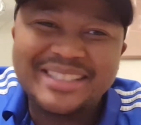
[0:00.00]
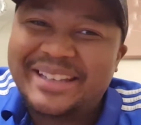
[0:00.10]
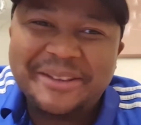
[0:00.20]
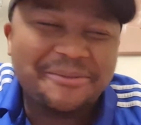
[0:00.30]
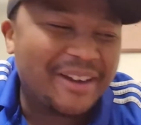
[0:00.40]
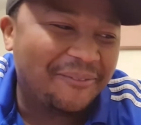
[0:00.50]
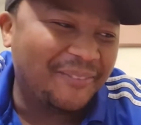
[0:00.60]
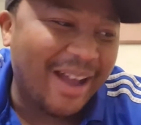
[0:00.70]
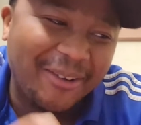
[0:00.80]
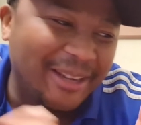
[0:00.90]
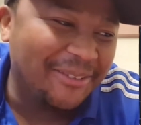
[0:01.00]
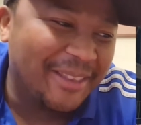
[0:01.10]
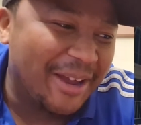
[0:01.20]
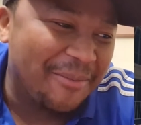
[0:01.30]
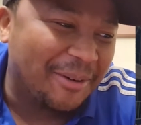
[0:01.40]
Leave, fam. I'll
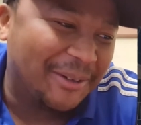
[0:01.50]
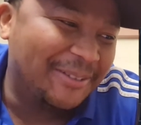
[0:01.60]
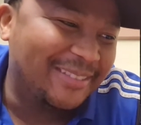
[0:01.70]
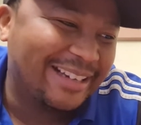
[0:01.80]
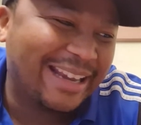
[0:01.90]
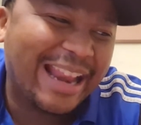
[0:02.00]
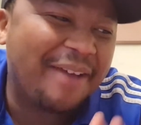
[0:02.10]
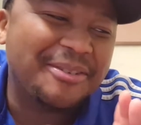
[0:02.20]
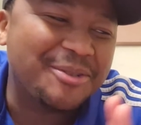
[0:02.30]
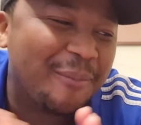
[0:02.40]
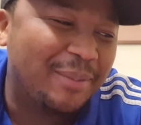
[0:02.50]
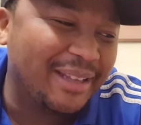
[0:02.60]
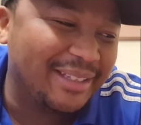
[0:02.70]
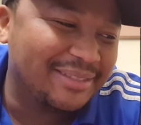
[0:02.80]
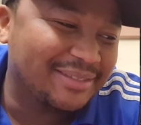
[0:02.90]
leave there, bro. Life is
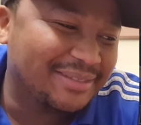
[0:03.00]
complete.